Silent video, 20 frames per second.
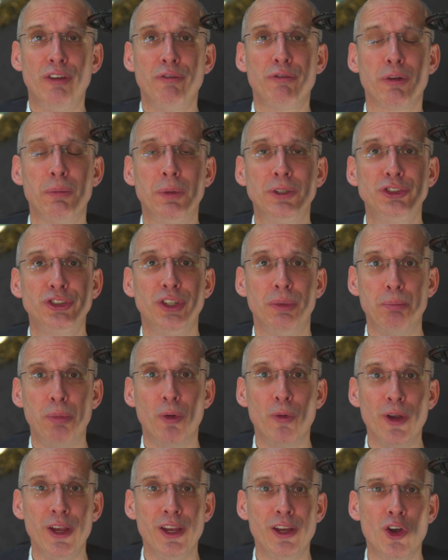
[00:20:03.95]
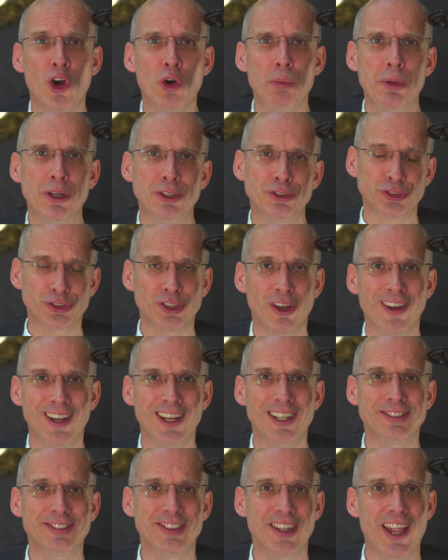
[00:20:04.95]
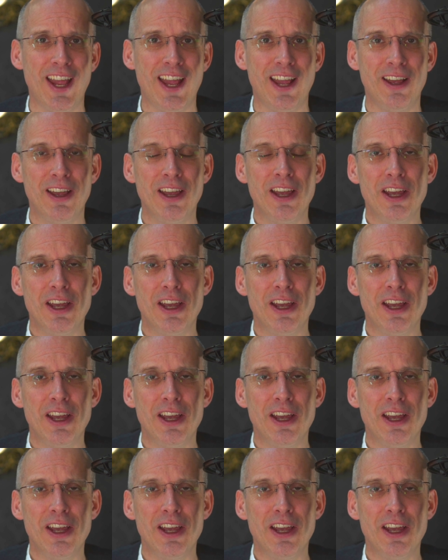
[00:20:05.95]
from a simple e-commerce site, isn't it?